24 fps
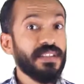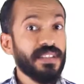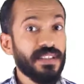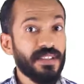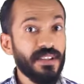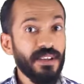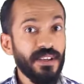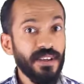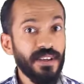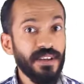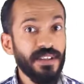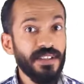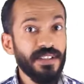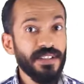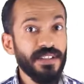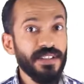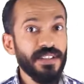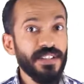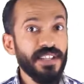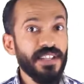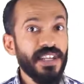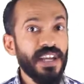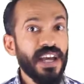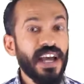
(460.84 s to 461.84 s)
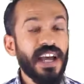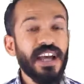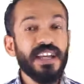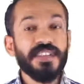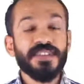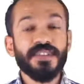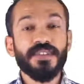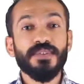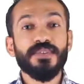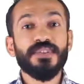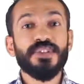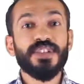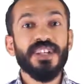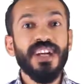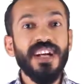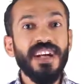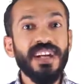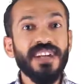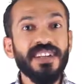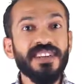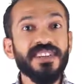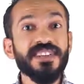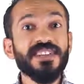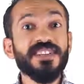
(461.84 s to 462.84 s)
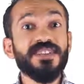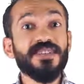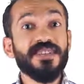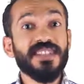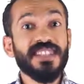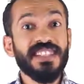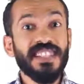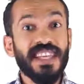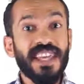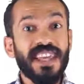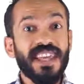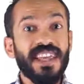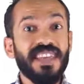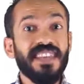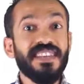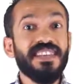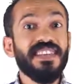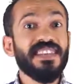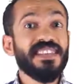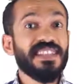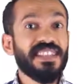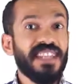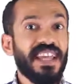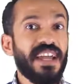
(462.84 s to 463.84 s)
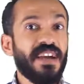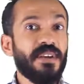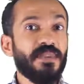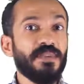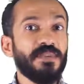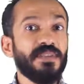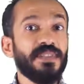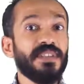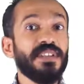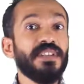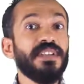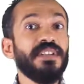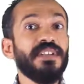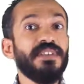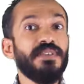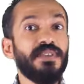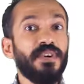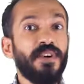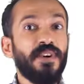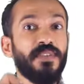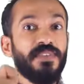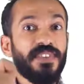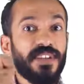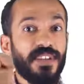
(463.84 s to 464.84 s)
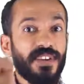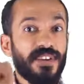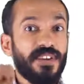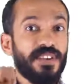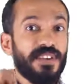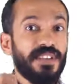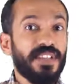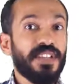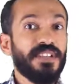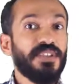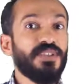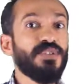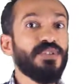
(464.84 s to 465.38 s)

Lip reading: card. Ask your child to say the sound of the card that you